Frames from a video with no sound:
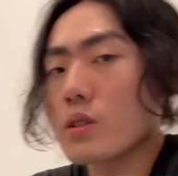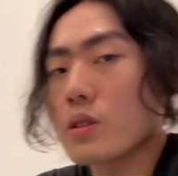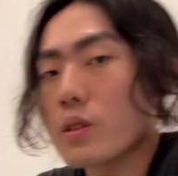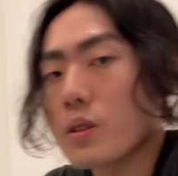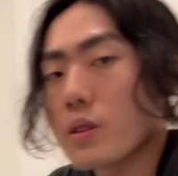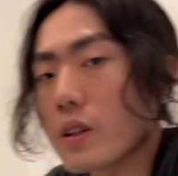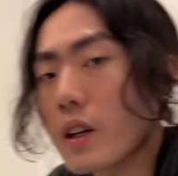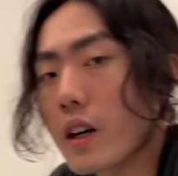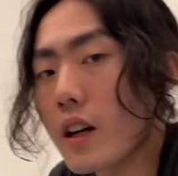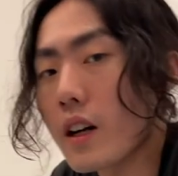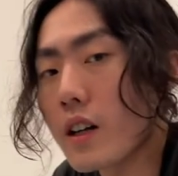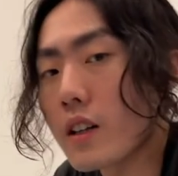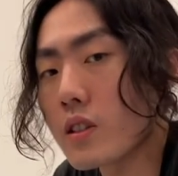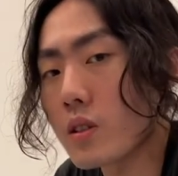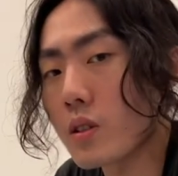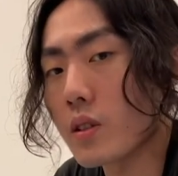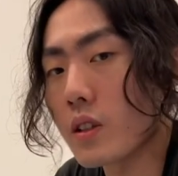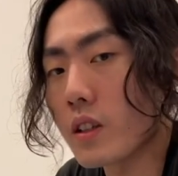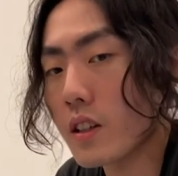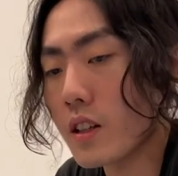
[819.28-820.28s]
to you guys, so
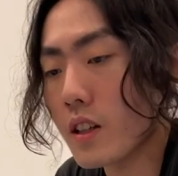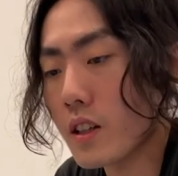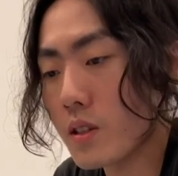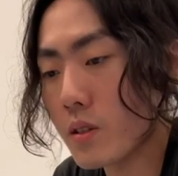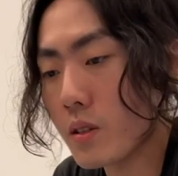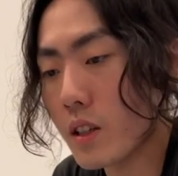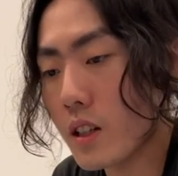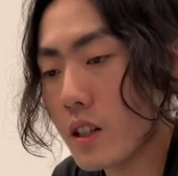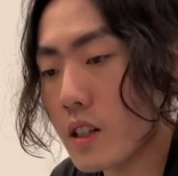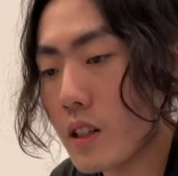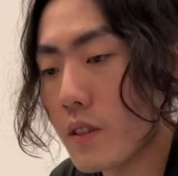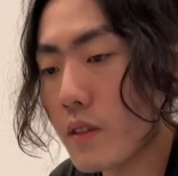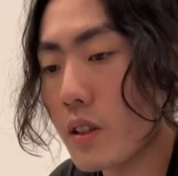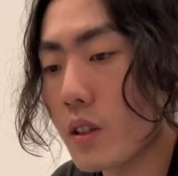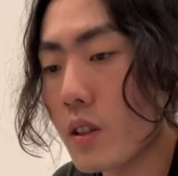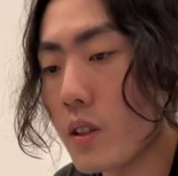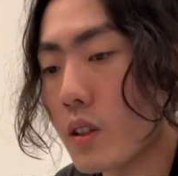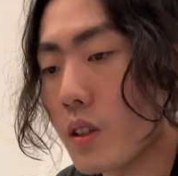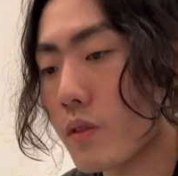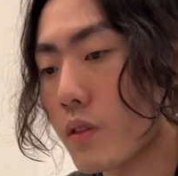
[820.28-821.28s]
in case you guys haven't
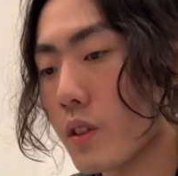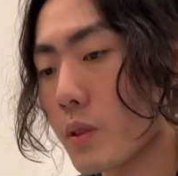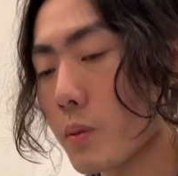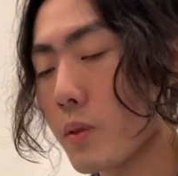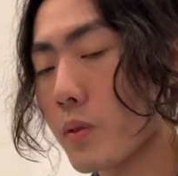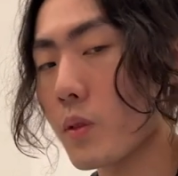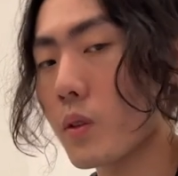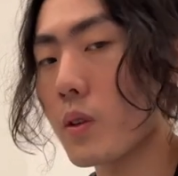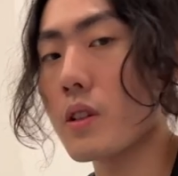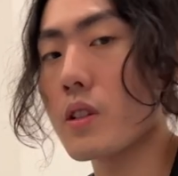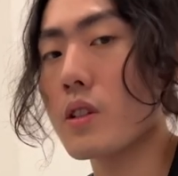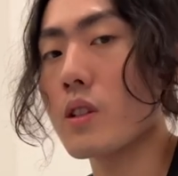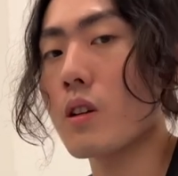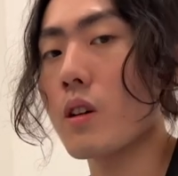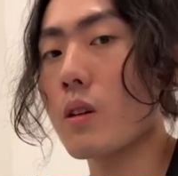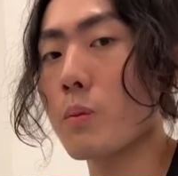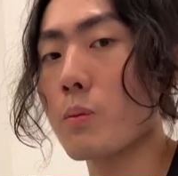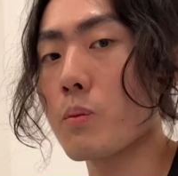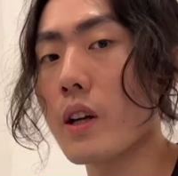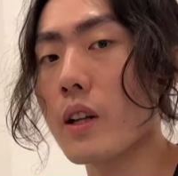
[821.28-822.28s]
heard of it before, it's
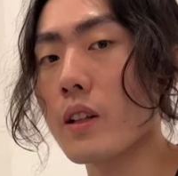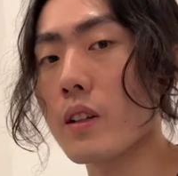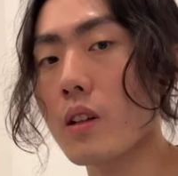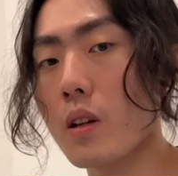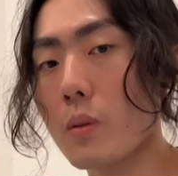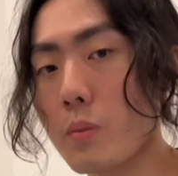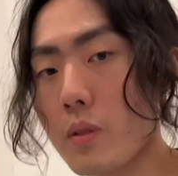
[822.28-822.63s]
called a brand called